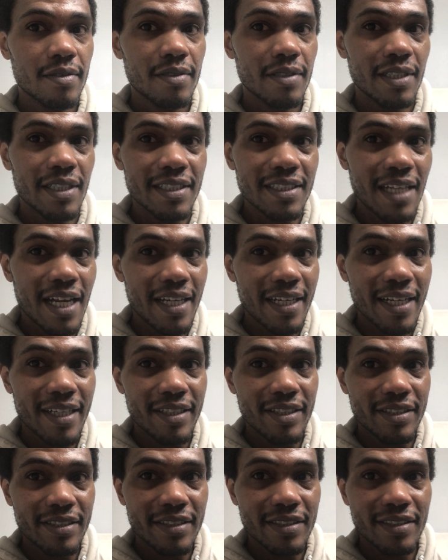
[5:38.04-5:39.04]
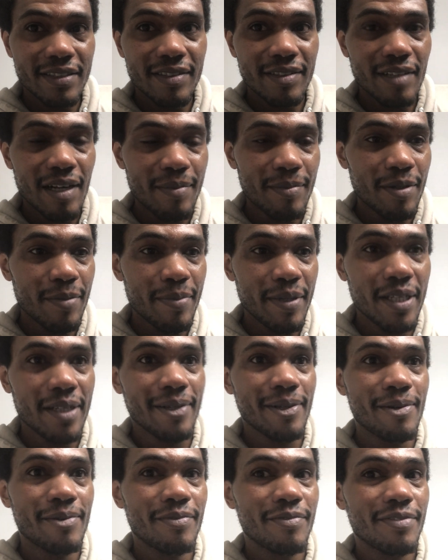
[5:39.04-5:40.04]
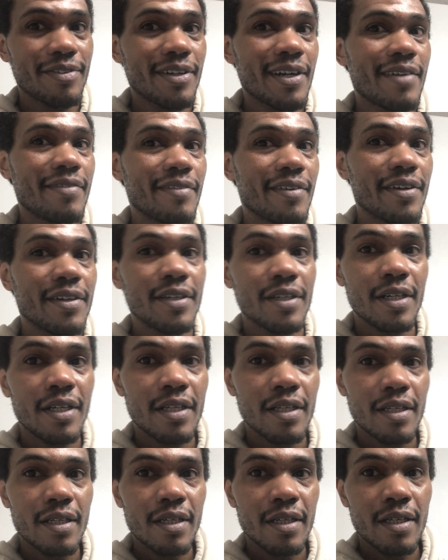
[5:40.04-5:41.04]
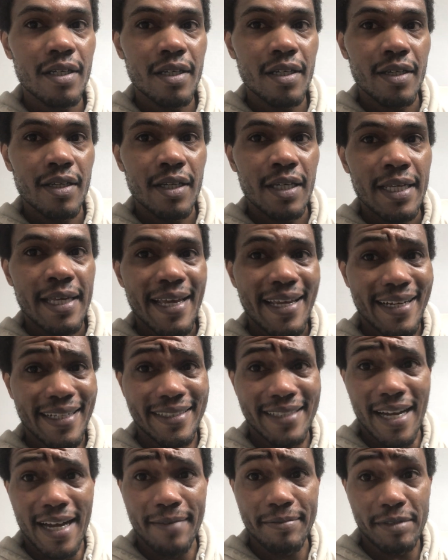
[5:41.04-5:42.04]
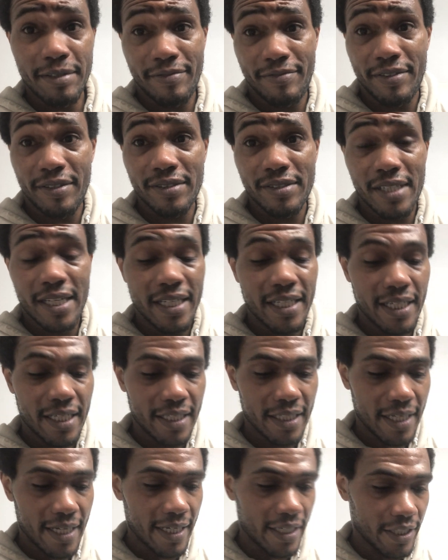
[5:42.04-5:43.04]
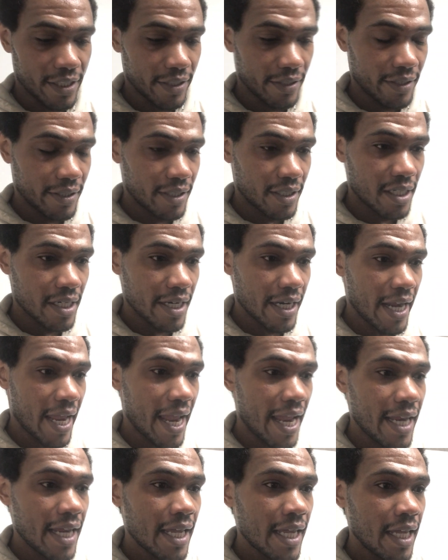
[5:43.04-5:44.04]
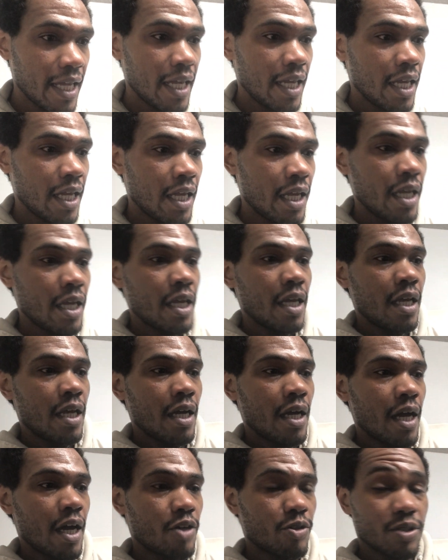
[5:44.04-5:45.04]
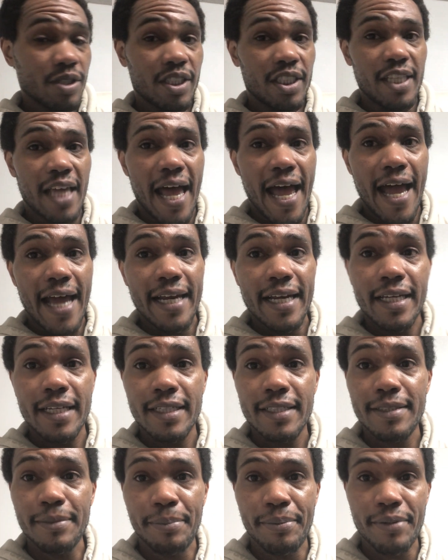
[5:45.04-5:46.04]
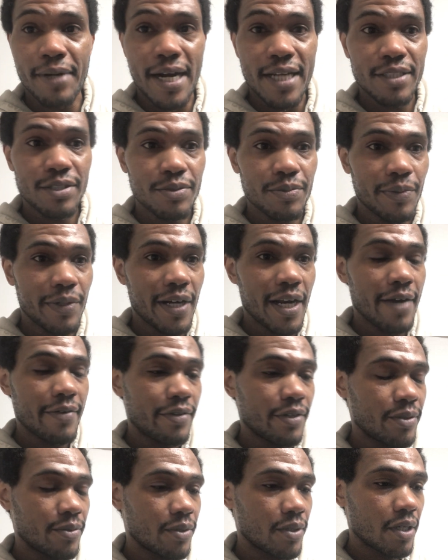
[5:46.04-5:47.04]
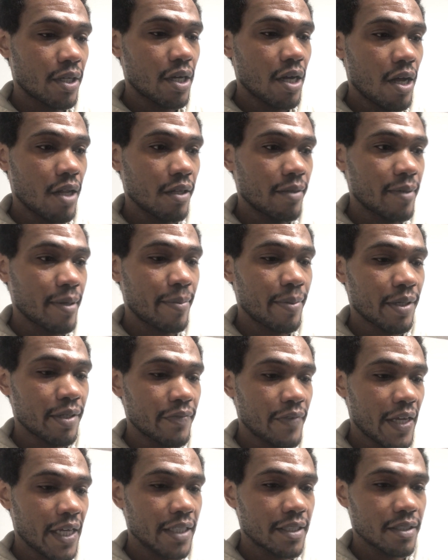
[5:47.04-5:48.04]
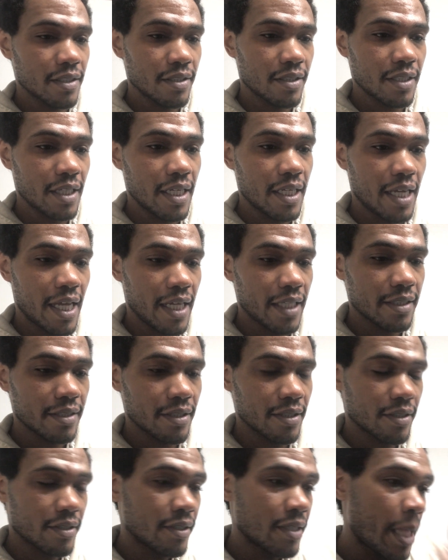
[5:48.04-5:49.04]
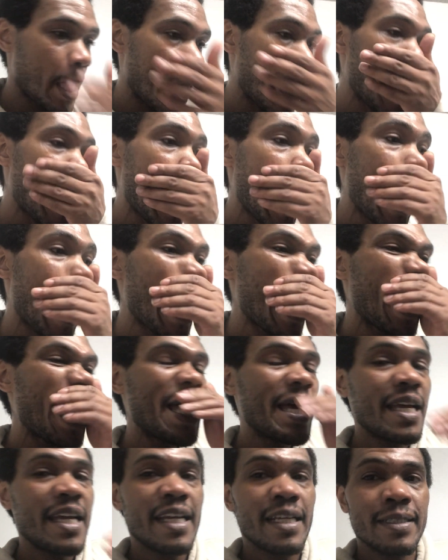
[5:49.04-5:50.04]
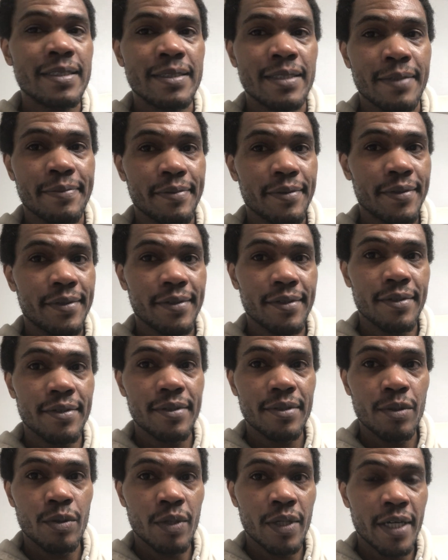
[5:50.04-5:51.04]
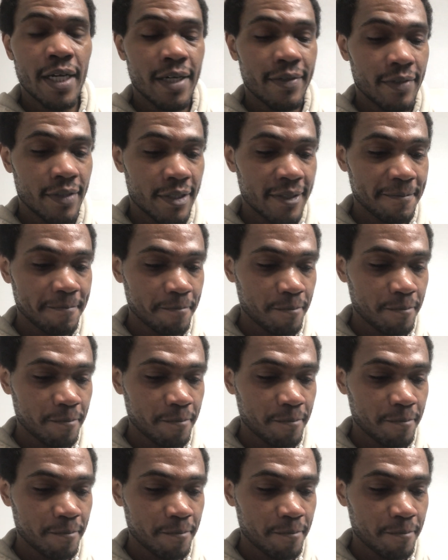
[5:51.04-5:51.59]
it's not like I'm going to be alone forever. And at times it feels like it. Like earlier today, I was sad, depressed, whatever you want to call it. My birthday's on Sunday, so it's typical, whatever.